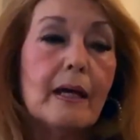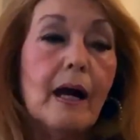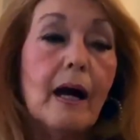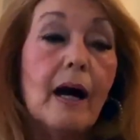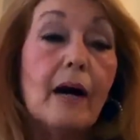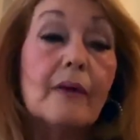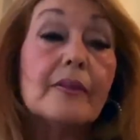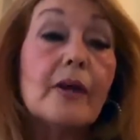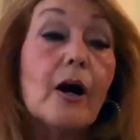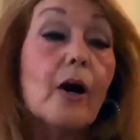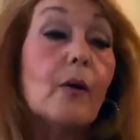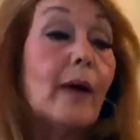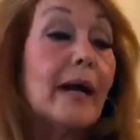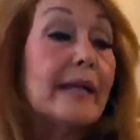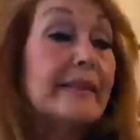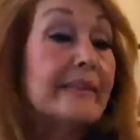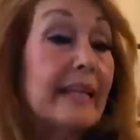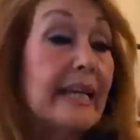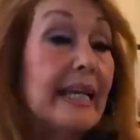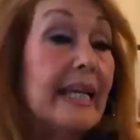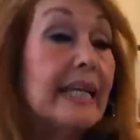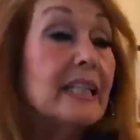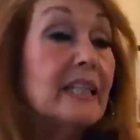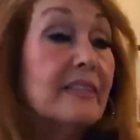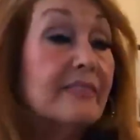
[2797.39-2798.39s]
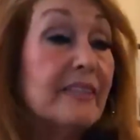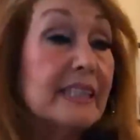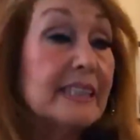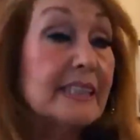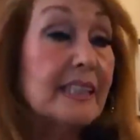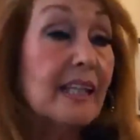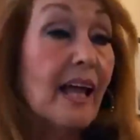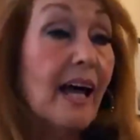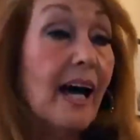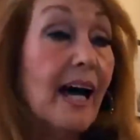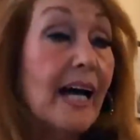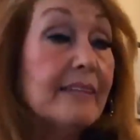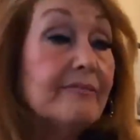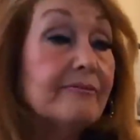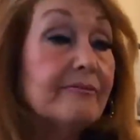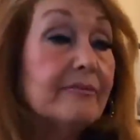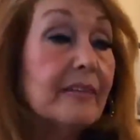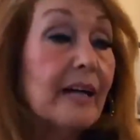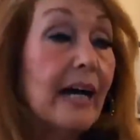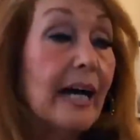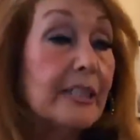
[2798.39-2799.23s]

although at the end of his life,